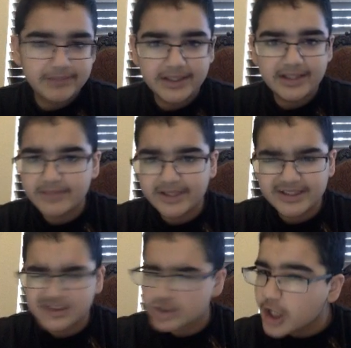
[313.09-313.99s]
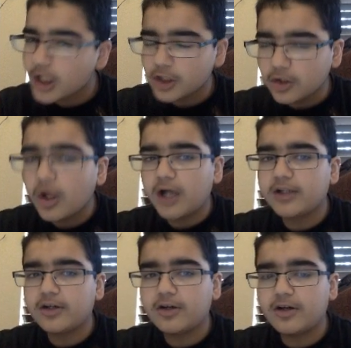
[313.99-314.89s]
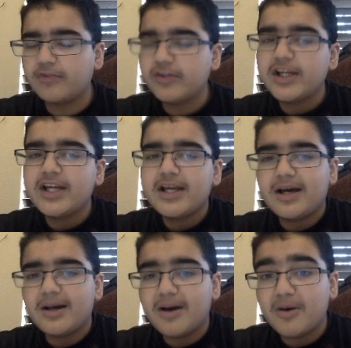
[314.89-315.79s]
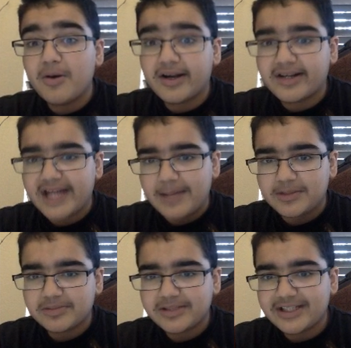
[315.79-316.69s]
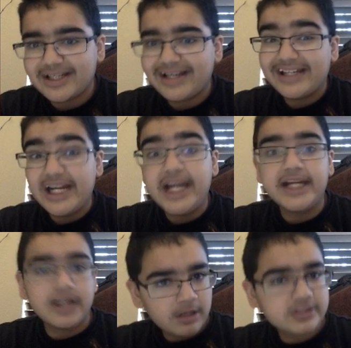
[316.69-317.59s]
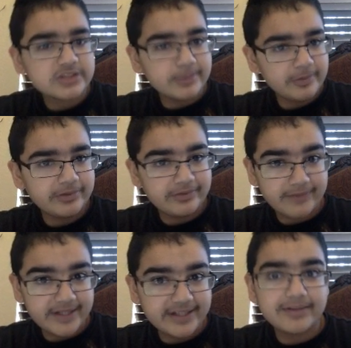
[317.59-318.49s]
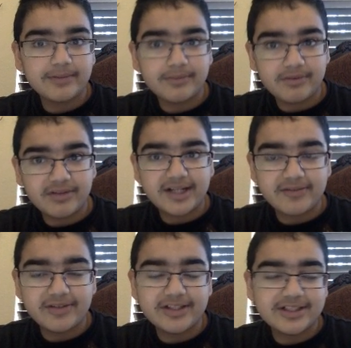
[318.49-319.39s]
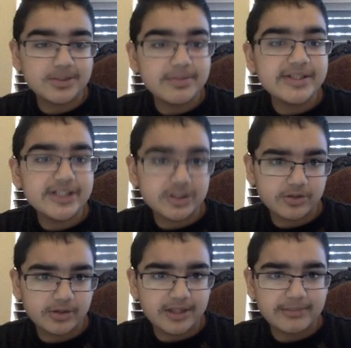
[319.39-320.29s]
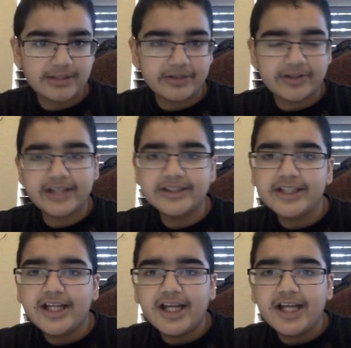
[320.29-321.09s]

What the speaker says: But, I mean, there's not a lot of air damage. I mean, it hurts me when there's a minion horde coming, okay?